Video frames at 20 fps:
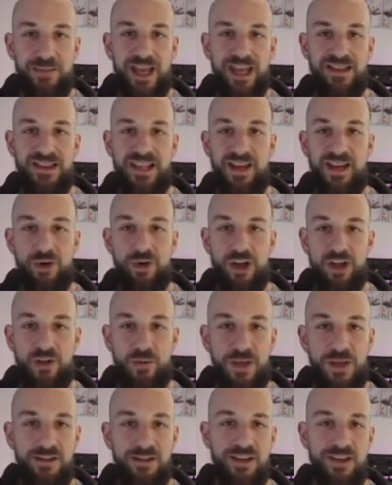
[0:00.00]
and then when I
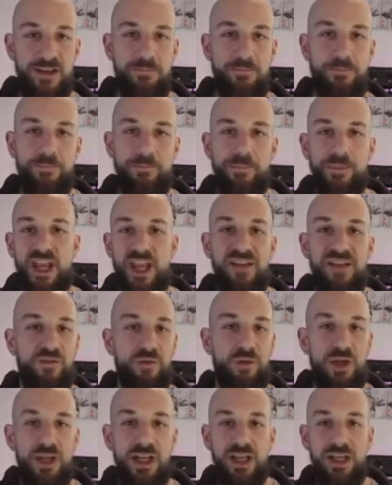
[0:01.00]
speak to him,
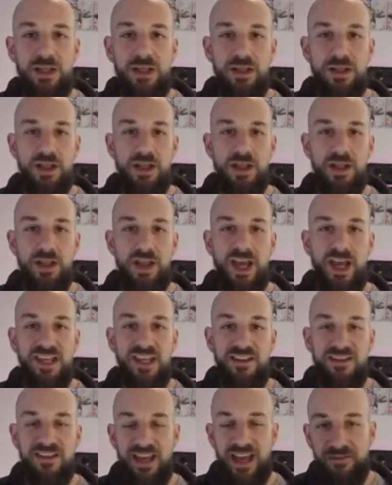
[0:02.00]
I
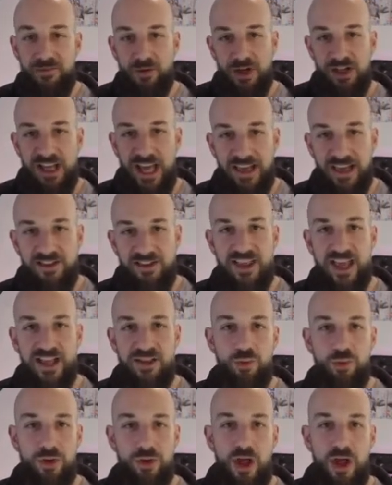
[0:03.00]
can see every task
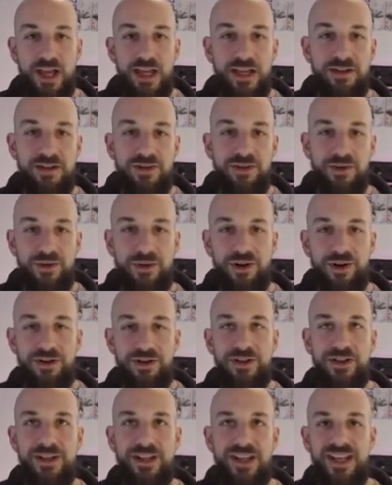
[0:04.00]
that's reliant or
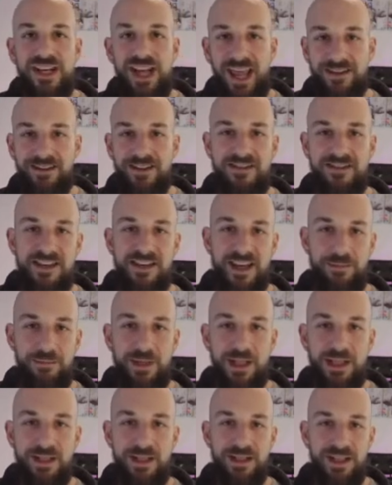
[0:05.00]
connected to him,
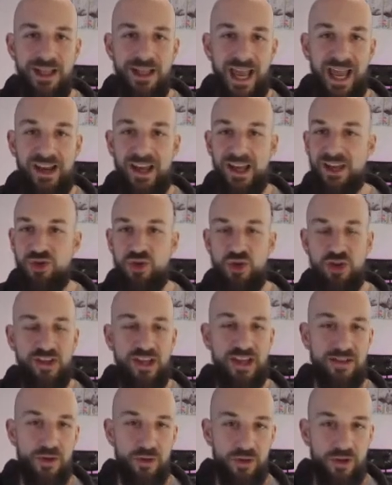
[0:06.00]
and I can just
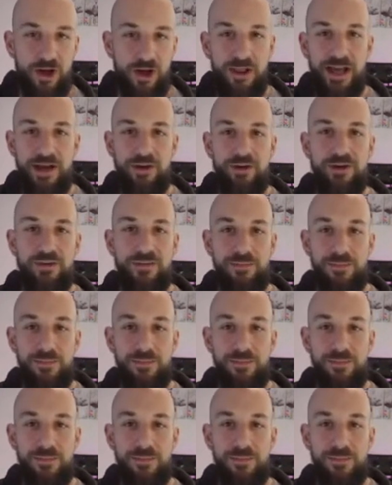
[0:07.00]
get those all out.